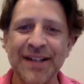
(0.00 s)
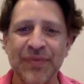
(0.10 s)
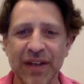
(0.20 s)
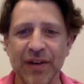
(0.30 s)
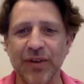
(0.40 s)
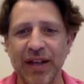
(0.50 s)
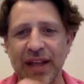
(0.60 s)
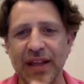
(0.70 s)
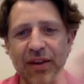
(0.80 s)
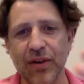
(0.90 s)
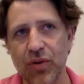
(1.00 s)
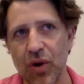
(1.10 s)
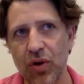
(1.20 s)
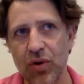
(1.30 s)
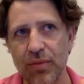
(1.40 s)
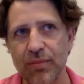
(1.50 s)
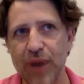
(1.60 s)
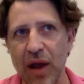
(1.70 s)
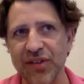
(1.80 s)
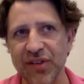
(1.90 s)
And then the Chrome
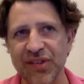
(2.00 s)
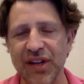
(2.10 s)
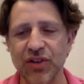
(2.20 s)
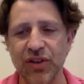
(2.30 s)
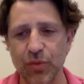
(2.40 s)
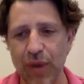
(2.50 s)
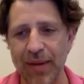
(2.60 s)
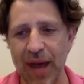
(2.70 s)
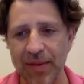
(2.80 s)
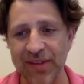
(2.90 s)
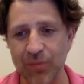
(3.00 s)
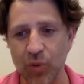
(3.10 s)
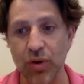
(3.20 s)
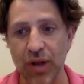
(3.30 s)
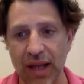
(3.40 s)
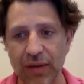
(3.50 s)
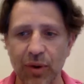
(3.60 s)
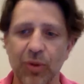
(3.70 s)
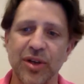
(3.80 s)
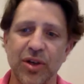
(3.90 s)
browser extension and the web app is more like,
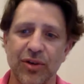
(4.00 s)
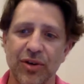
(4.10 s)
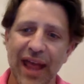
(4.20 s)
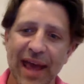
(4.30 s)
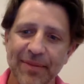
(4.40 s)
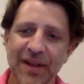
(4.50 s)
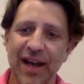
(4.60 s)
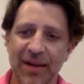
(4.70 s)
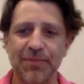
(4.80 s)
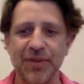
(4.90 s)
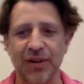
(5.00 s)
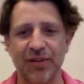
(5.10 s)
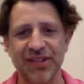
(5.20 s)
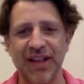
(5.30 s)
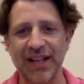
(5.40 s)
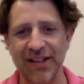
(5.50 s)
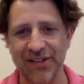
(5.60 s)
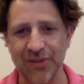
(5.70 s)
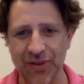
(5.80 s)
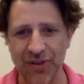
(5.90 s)
well, when your laptop, it's a lot
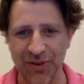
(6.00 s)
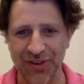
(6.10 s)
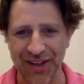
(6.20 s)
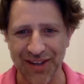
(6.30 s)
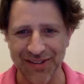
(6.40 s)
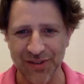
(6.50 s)
easier to do things.